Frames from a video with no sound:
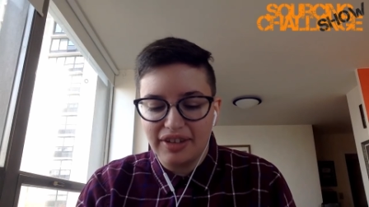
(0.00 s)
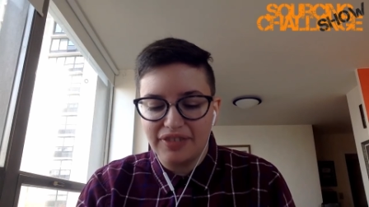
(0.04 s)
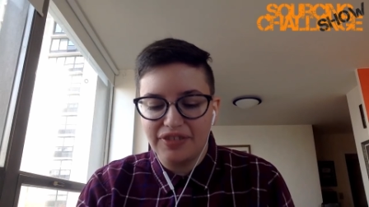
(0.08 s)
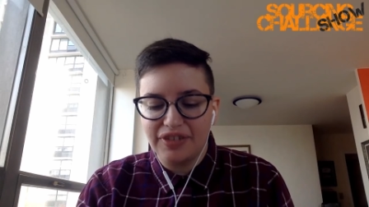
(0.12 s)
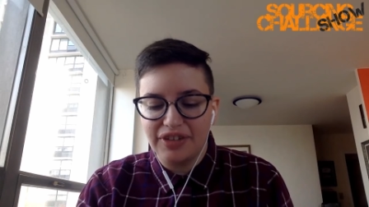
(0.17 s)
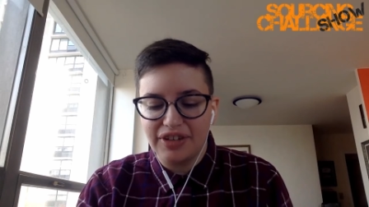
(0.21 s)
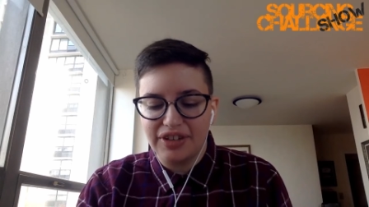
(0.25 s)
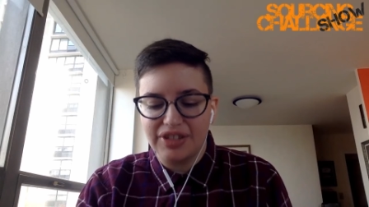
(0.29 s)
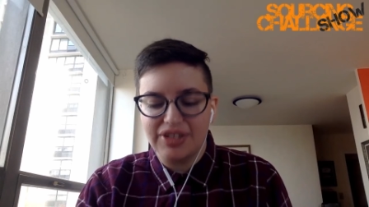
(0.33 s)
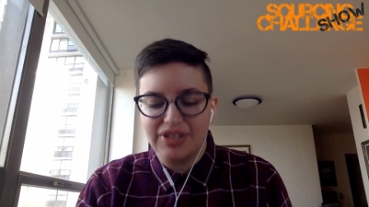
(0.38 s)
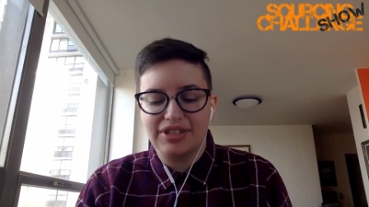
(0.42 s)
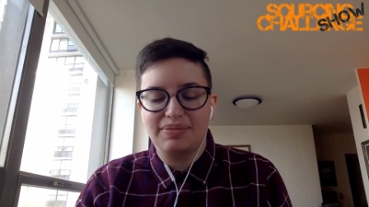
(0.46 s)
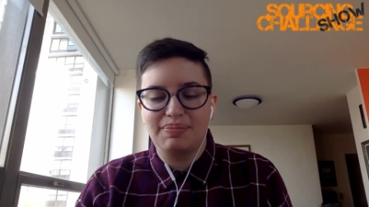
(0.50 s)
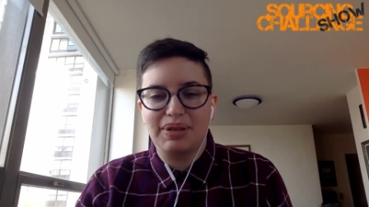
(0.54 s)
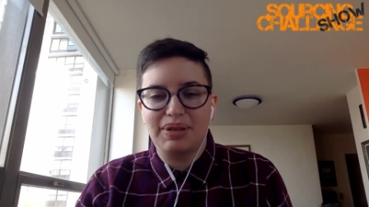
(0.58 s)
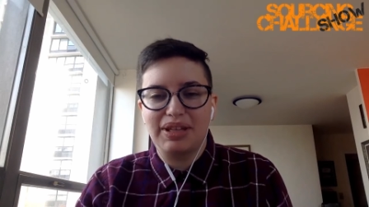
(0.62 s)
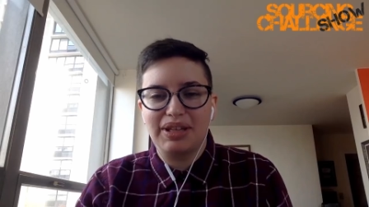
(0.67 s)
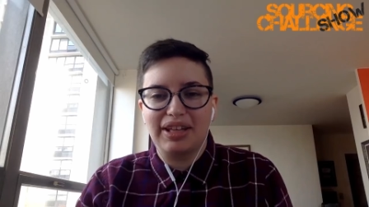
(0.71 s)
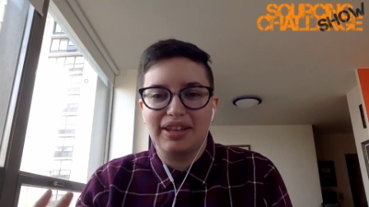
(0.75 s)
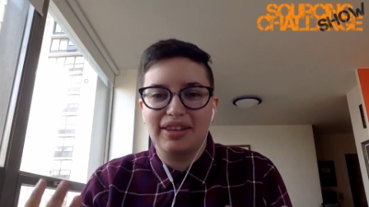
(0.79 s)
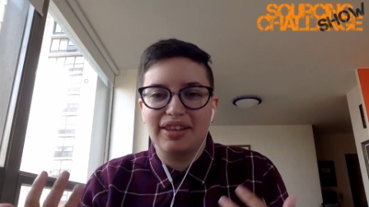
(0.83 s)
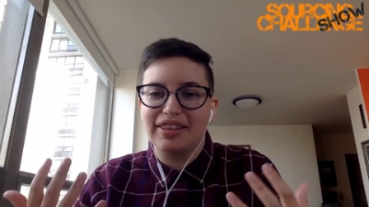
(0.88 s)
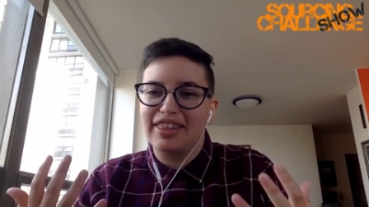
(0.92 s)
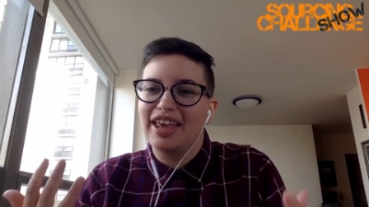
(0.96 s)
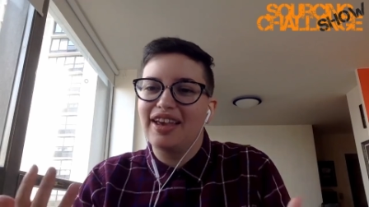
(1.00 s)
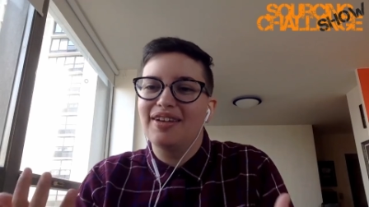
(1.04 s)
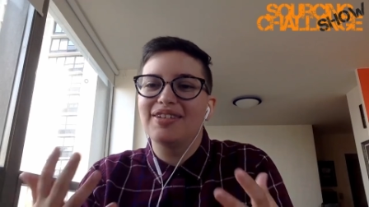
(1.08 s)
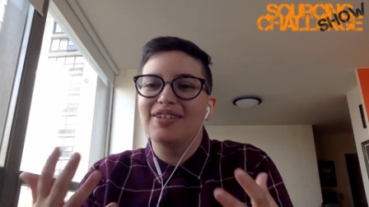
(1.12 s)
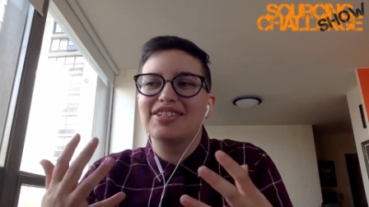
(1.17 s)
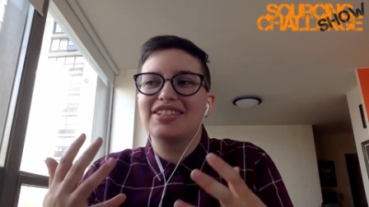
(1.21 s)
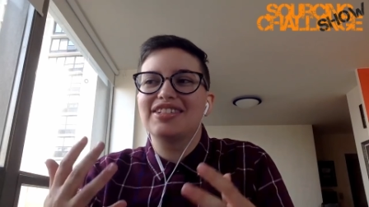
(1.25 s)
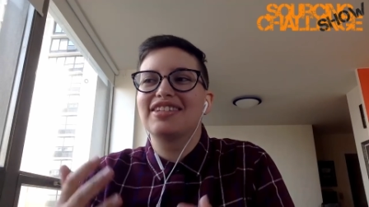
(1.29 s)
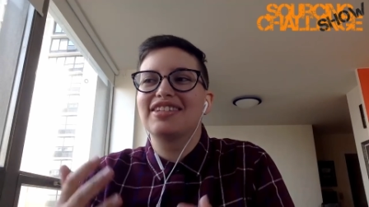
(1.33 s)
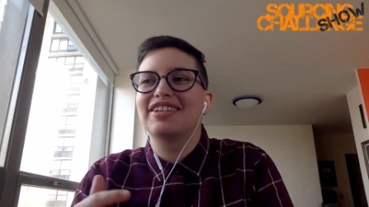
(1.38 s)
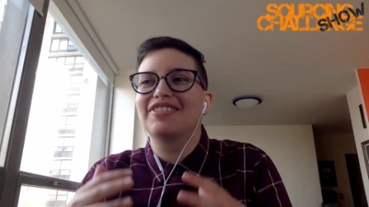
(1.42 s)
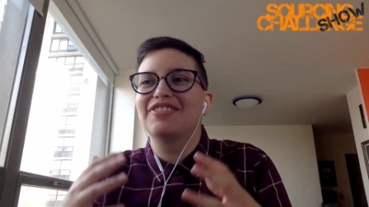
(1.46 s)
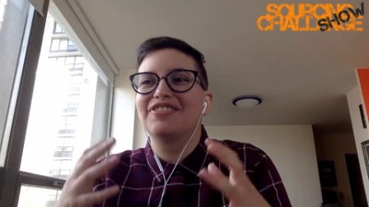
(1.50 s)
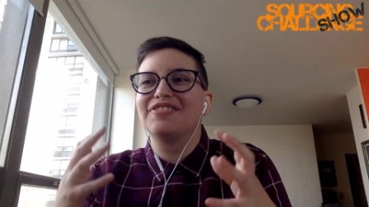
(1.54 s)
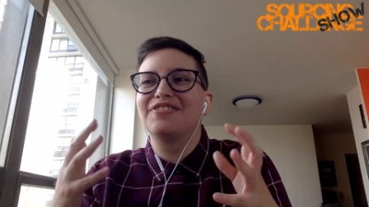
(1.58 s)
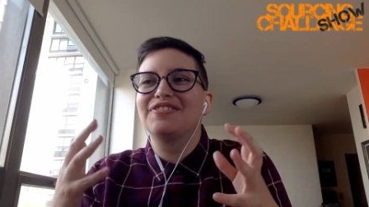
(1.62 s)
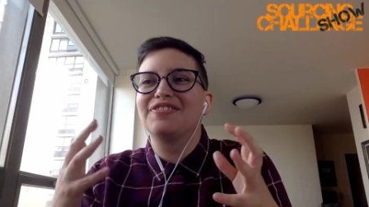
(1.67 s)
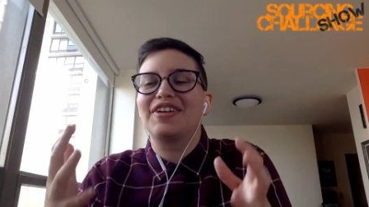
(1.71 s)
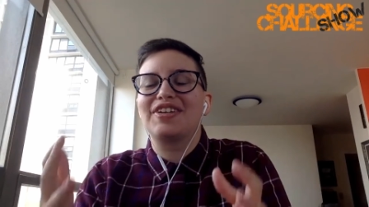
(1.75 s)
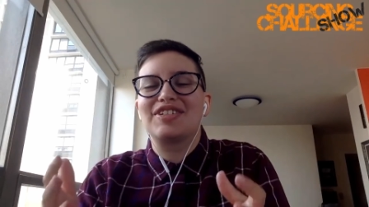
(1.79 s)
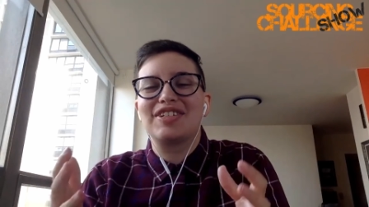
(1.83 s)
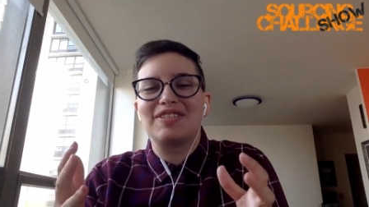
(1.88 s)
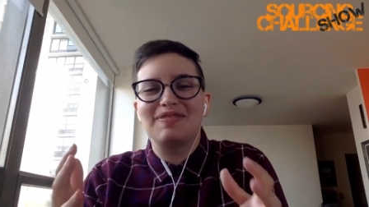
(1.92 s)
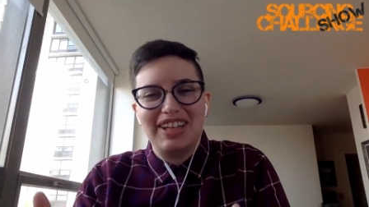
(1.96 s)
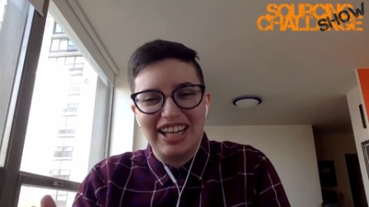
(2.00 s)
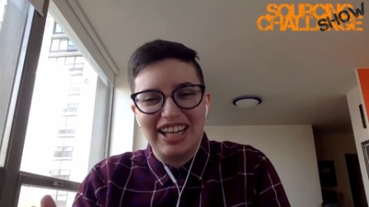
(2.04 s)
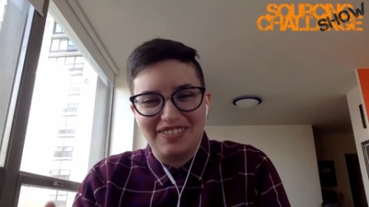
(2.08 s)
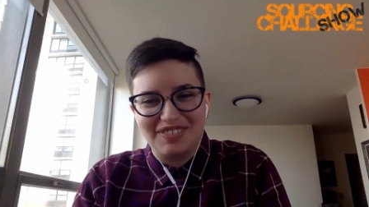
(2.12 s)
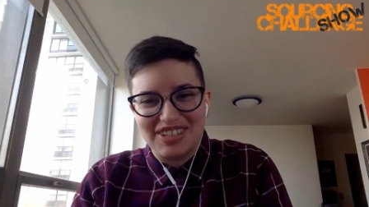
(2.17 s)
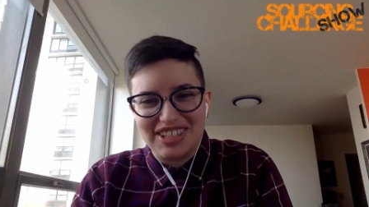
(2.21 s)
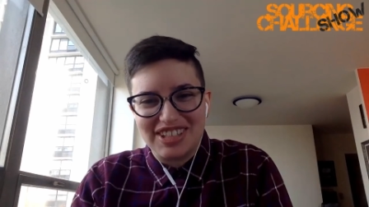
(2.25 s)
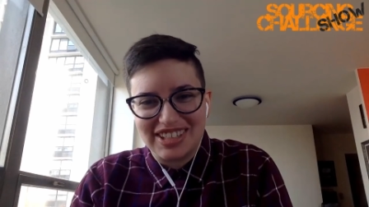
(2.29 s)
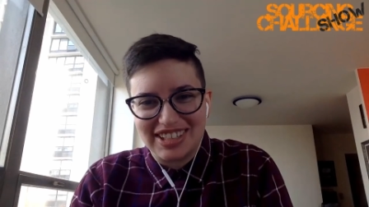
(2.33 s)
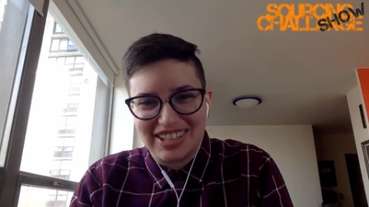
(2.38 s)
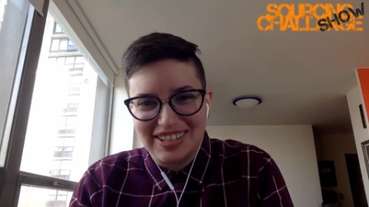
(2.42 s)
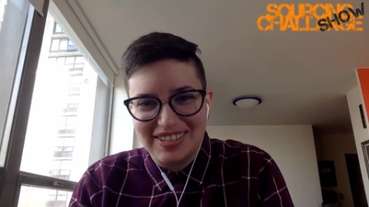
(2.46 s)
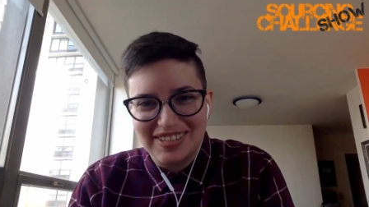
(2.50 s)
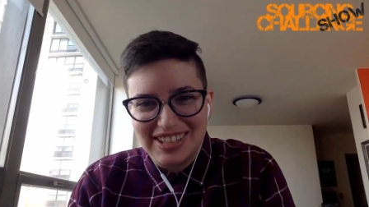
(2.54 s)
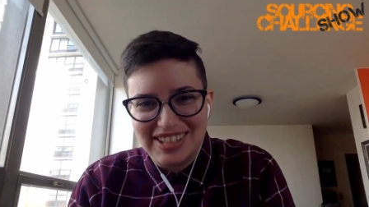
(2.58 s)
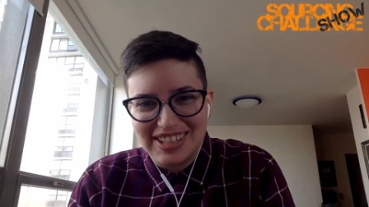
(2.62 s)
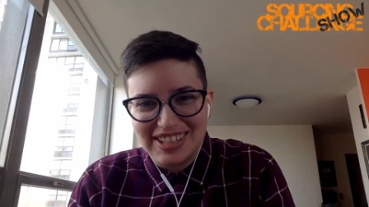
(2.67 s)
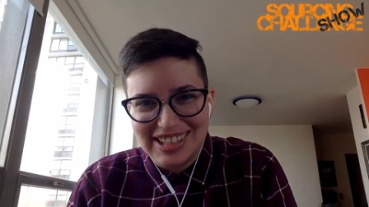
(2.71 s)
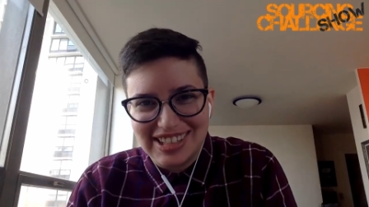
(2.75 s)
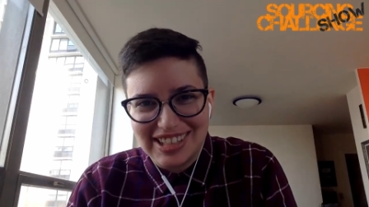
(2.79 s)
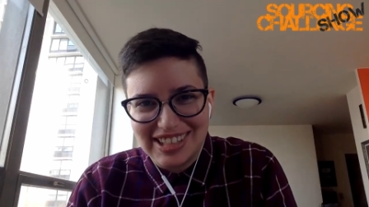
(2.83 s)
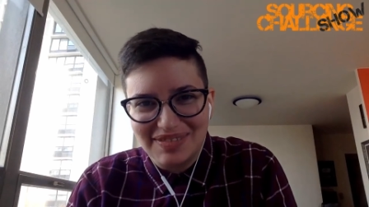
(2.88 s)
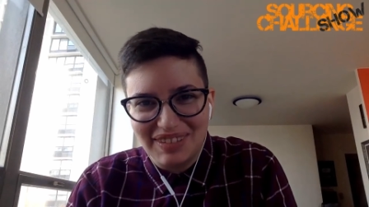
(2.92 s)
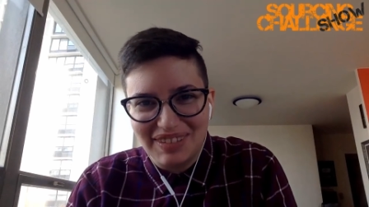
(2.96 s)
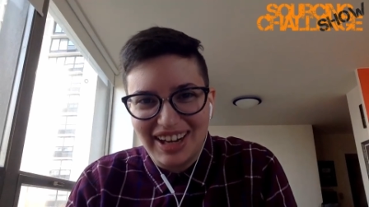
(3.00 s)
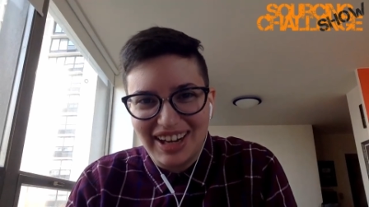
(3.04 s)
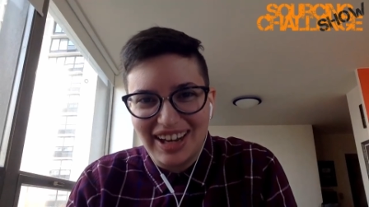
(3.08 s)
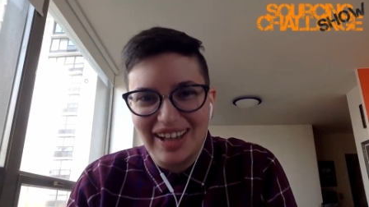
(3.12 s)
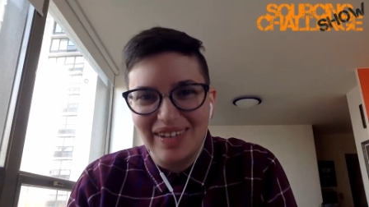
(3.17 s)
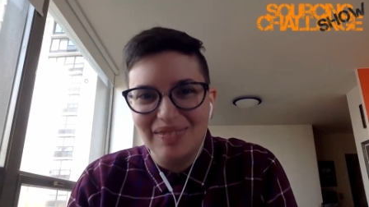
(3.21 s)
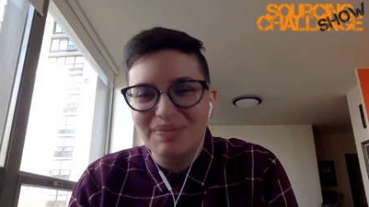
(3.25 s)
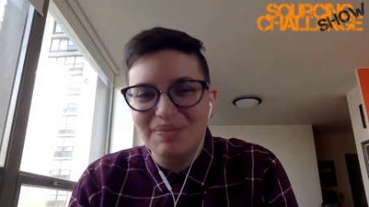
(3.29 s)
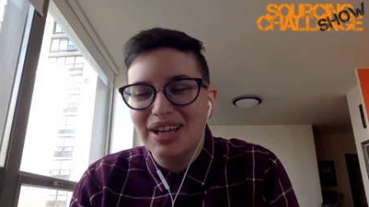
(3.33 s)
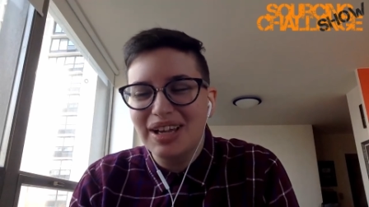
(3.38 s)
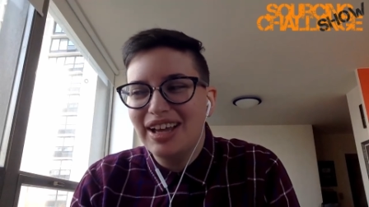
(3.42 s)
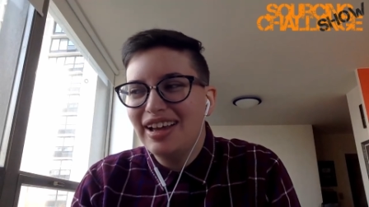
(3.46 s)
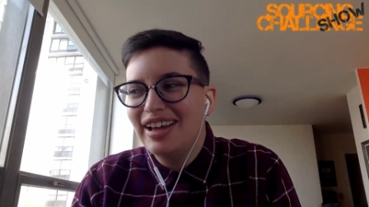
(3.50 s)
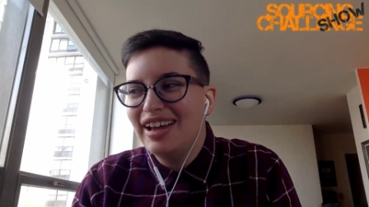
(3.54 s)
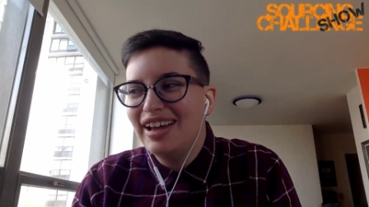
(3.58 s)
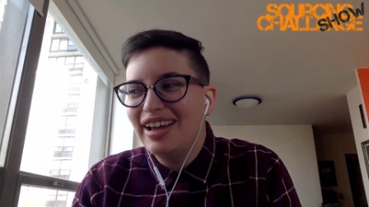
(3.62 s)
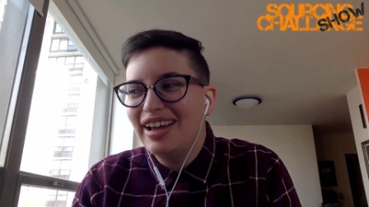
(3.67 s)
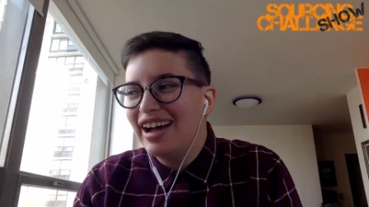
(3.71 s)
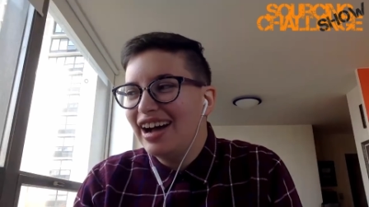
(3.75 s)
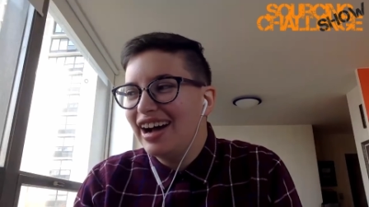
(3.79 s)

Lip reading: their first meetup was a QTC meetup.